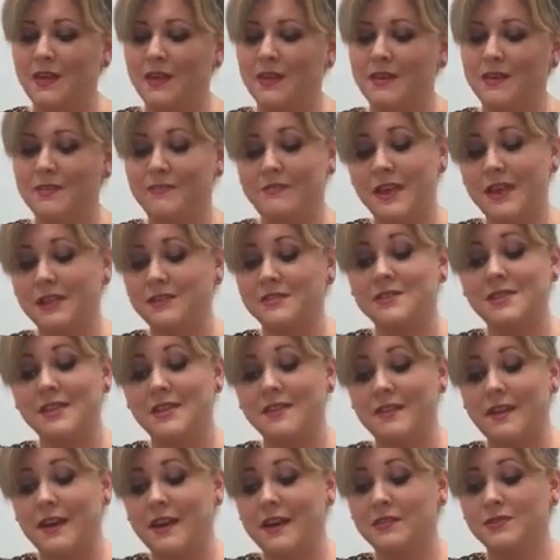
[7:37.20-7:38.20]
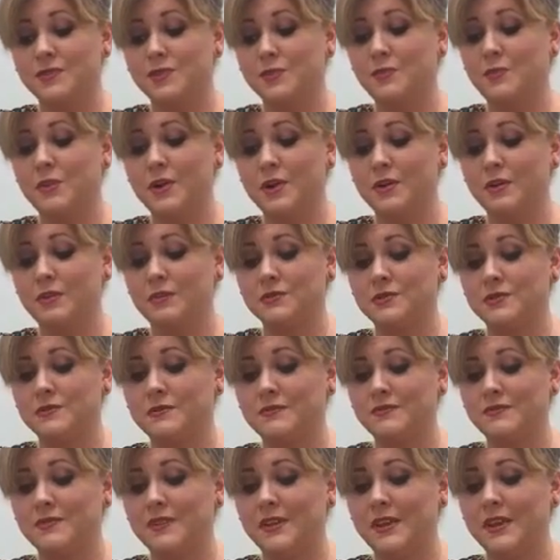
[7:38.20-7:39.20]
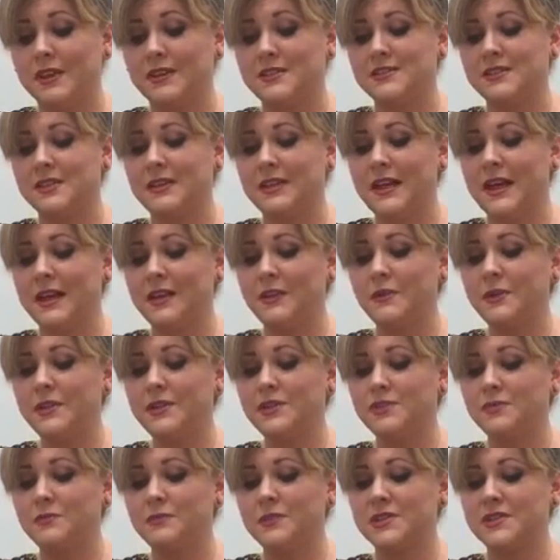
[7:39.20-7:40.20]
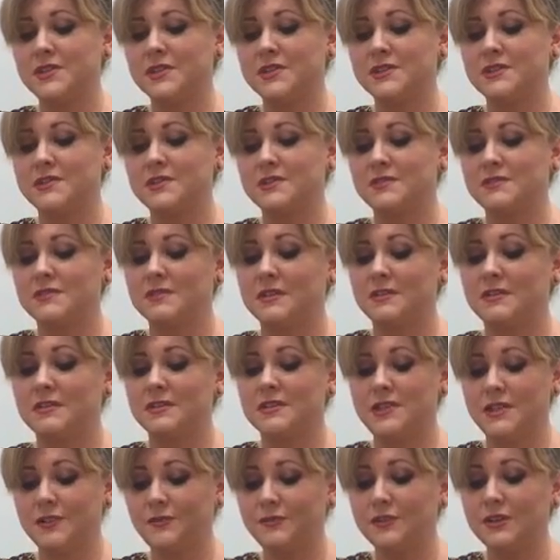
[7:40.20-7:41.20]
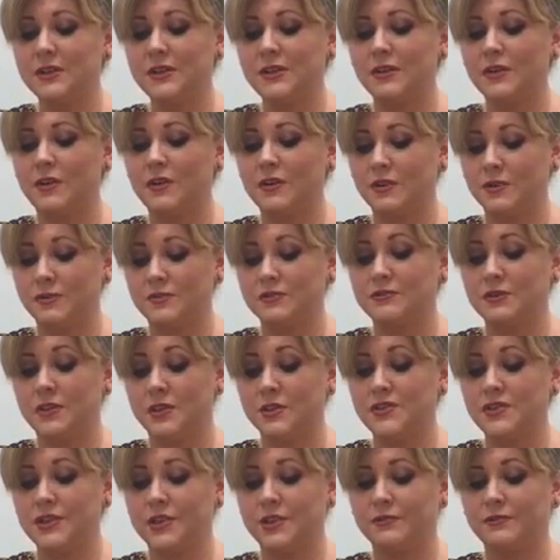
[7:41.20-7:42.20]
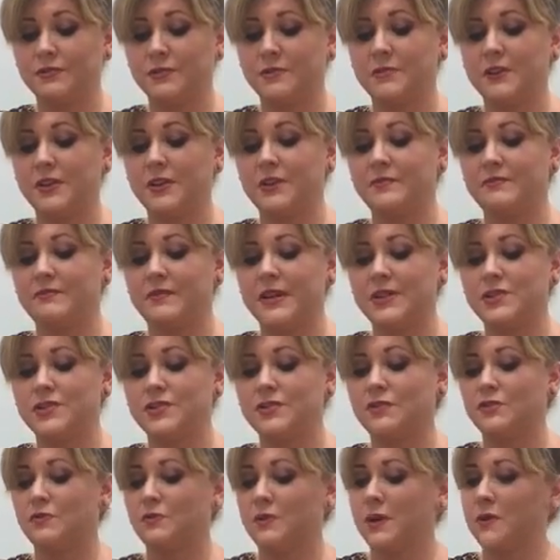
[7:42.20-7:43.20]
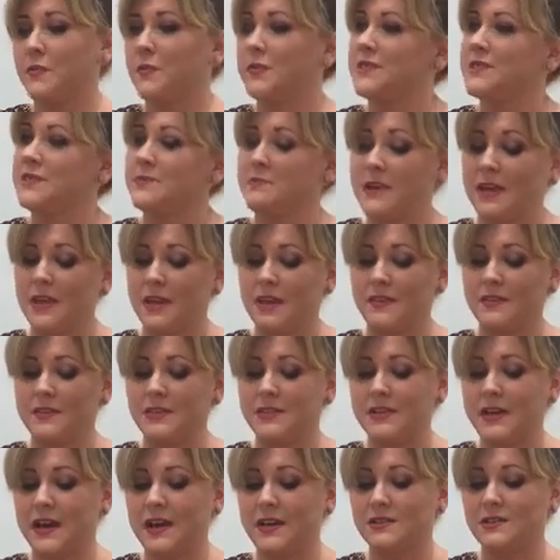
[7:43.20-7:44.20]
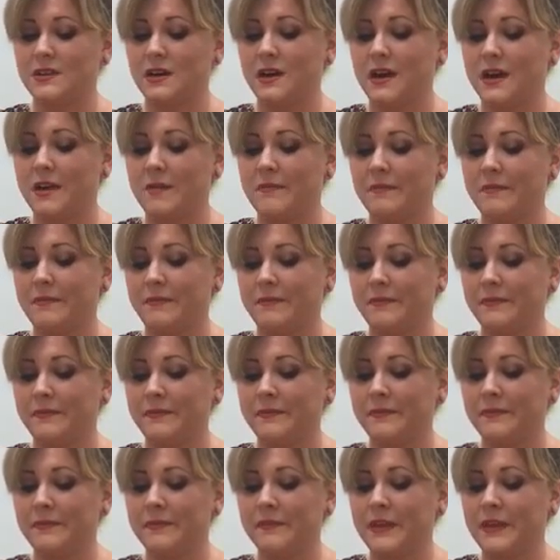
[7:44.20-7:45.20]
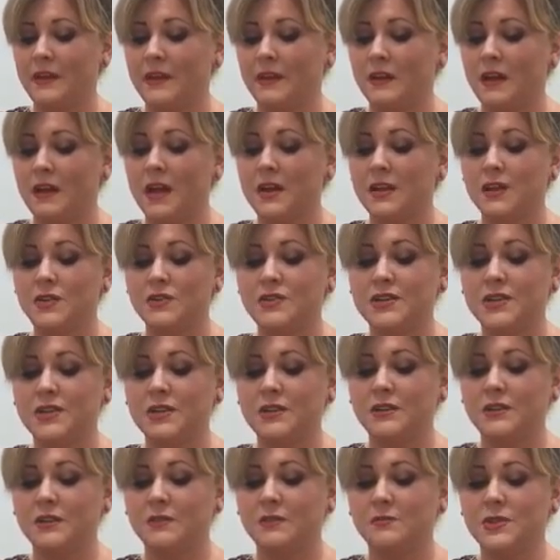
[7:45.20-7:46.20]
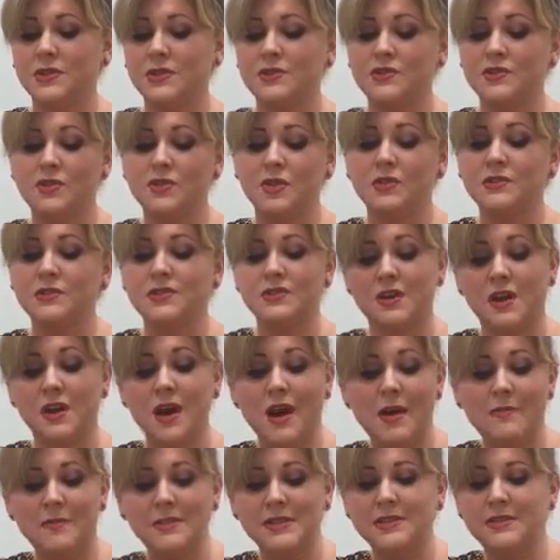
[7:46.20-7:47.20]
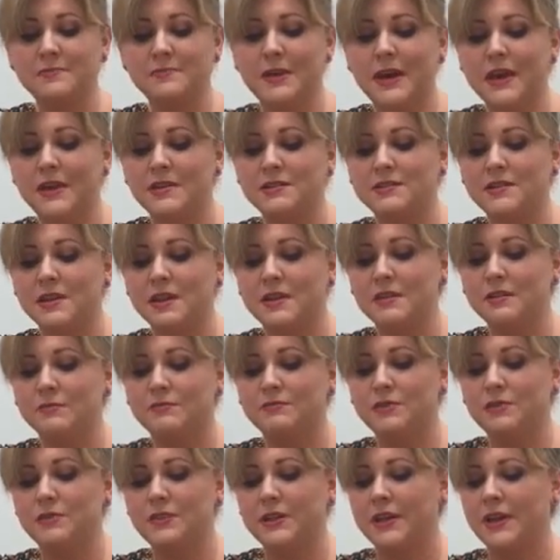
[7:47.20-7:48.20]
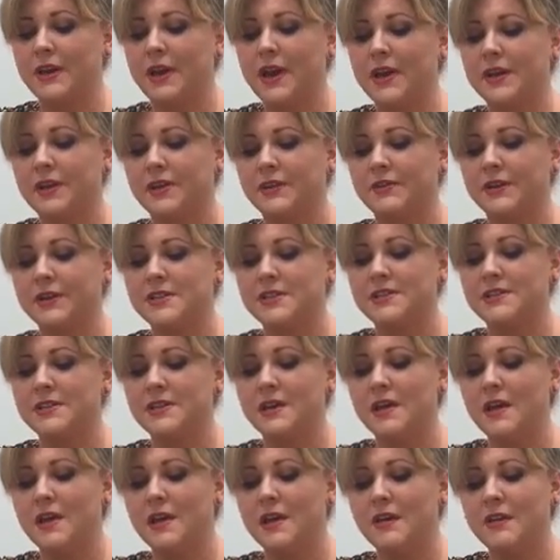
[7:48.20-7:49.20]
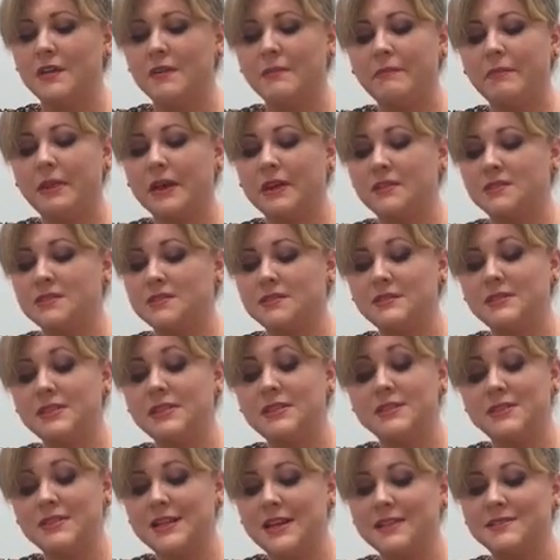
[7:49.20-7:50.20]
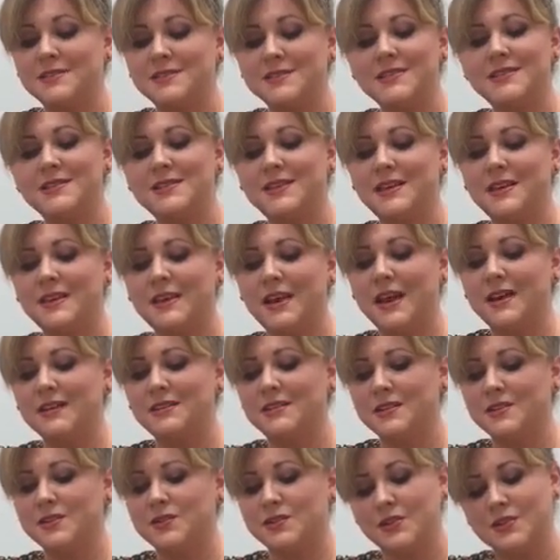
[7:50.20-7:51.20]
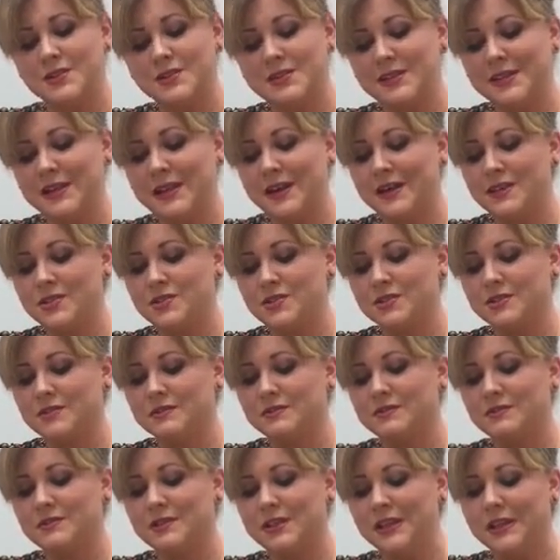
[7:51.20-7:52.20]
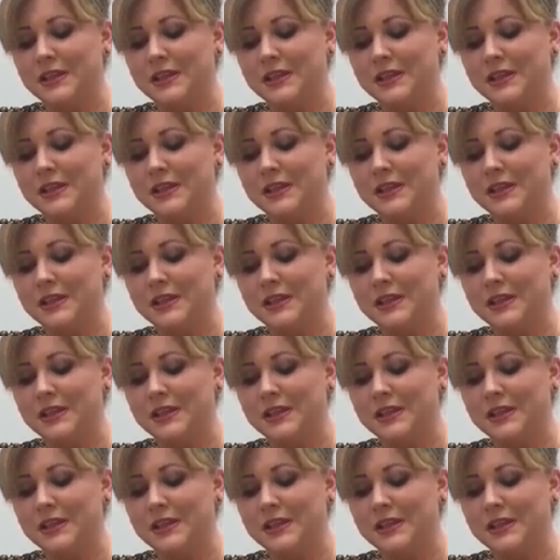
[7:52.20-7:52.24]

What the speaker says: events in the outer world. It's a language which has a different logic from the conventional one we speak in the daytime. A logic in which not time and space are the ruling categories, but intensity and association.